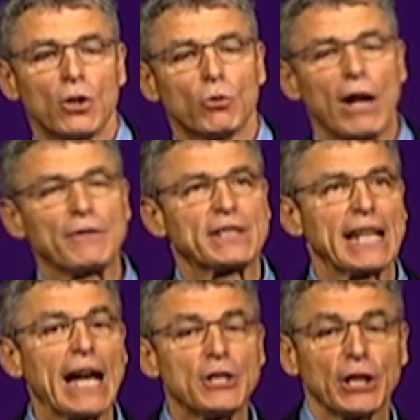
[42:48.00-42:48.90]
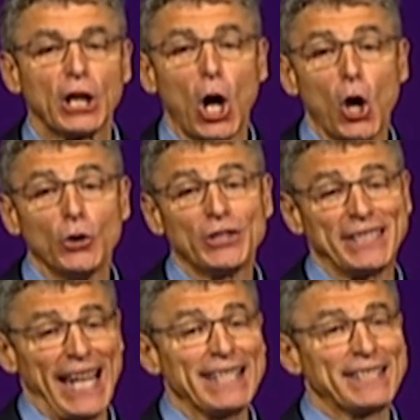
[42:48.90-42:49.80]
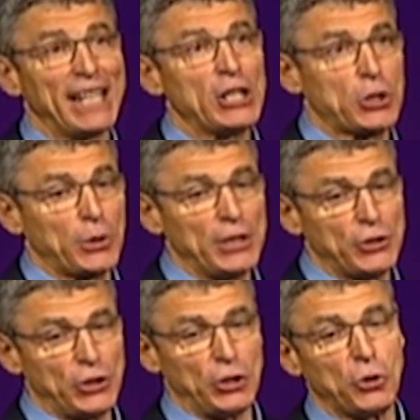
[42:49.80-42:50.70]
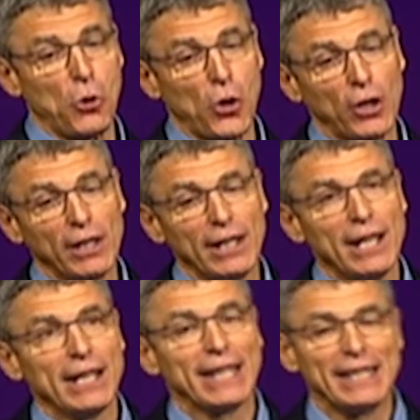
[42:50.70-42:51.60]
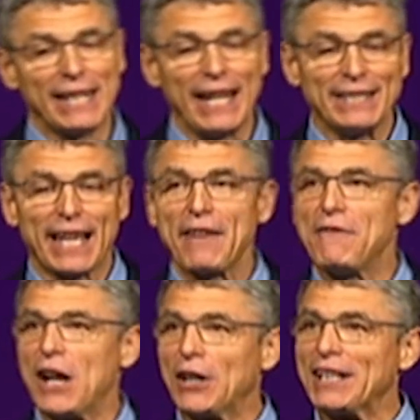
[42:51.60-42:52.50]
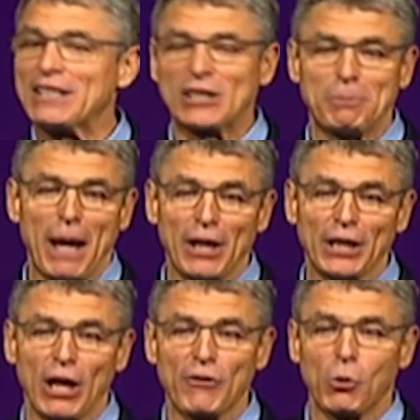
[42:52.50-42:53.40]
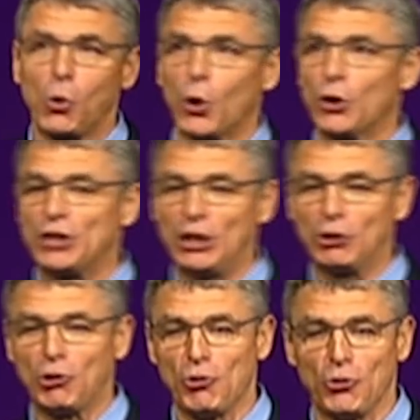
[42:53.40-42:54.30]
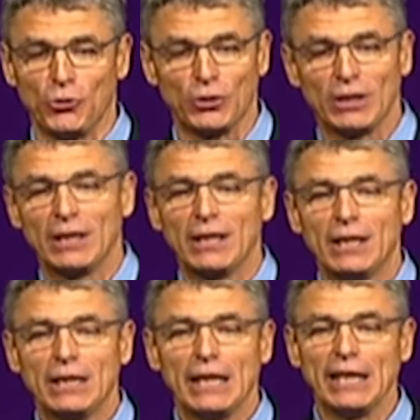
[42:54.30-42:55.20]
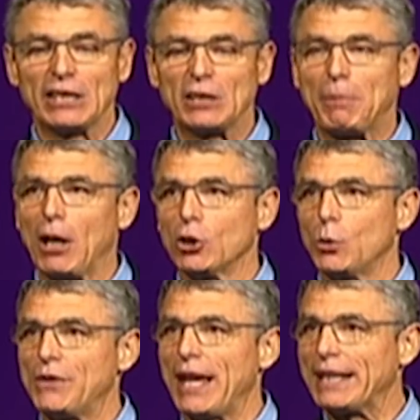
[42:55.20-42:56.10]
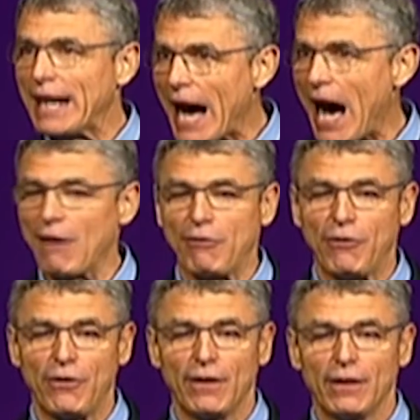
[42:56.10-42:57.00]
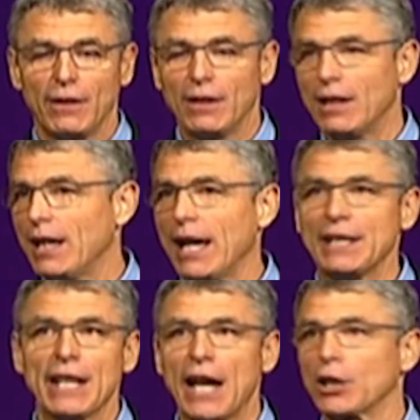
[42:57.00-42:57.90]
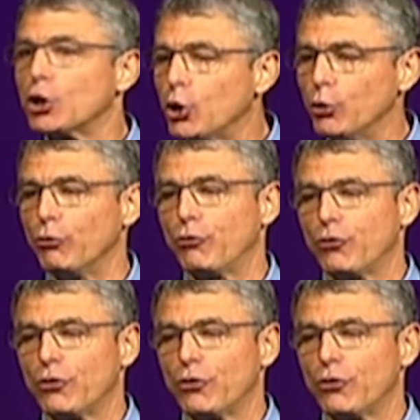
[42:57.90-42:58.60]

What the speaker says: Rav Sadia Gaon's 10th century Siddur contains a variant spelling of the word tikkun. It is spelled with a kaf and not a kuf.